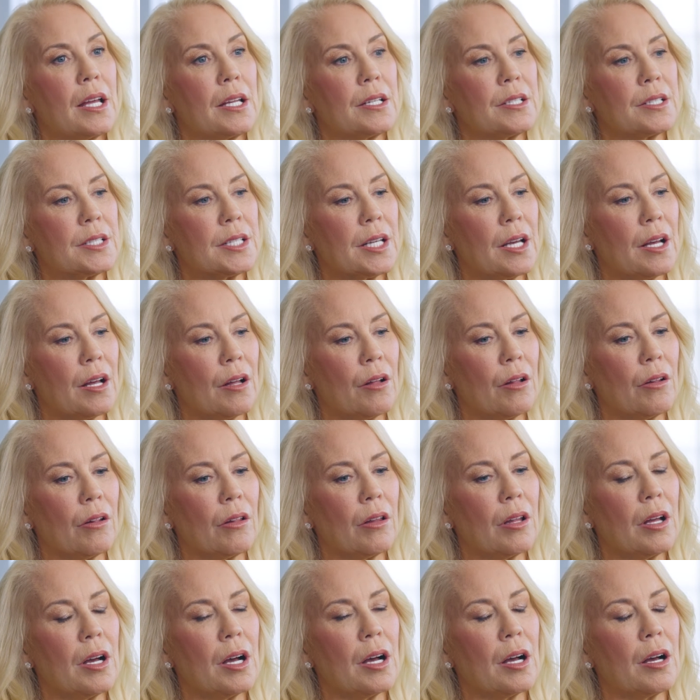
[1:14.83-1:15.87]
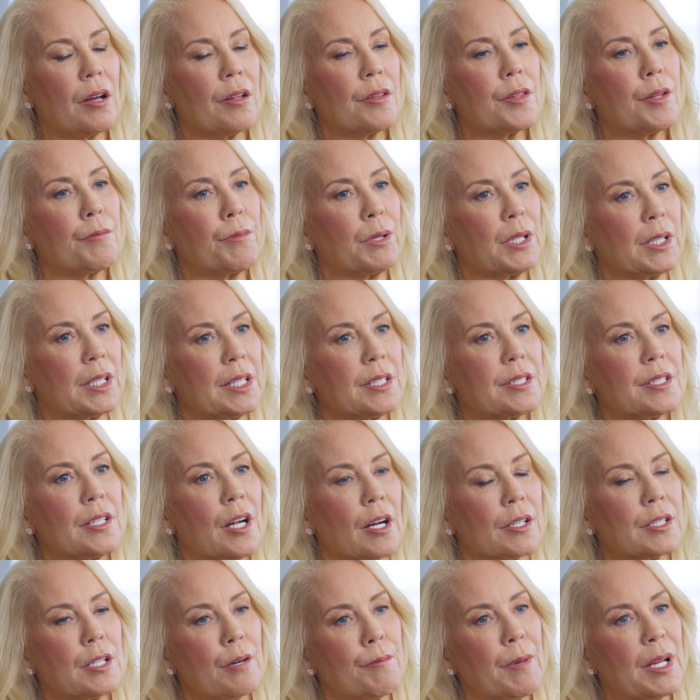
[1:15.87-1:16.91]
until the police
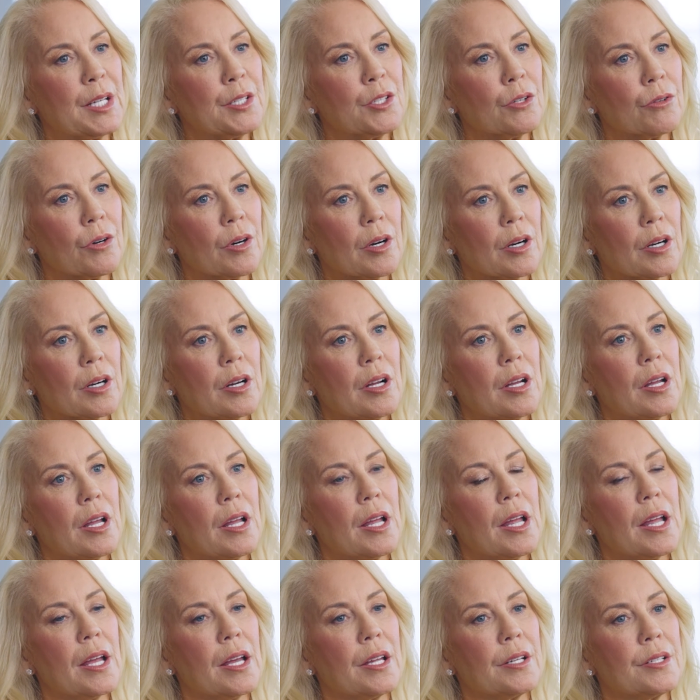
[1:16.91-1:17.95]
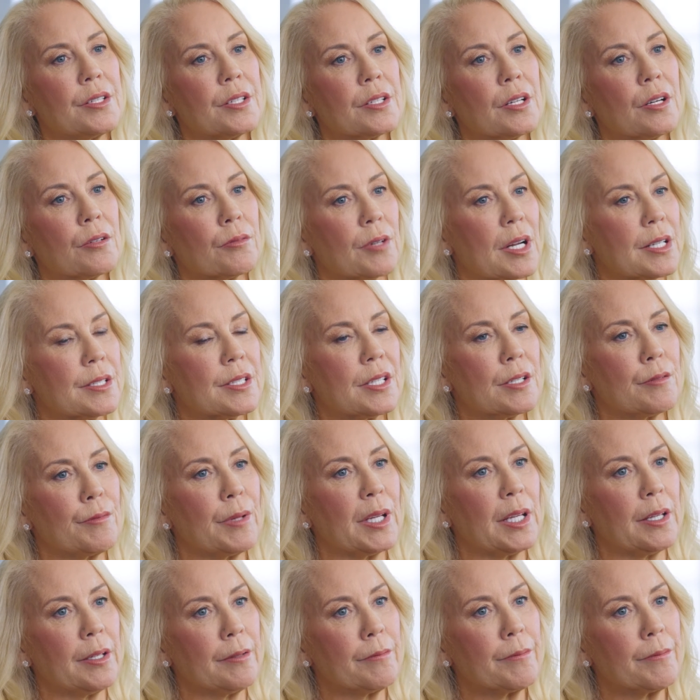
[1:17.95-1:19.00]
knocked on my door and arrested me.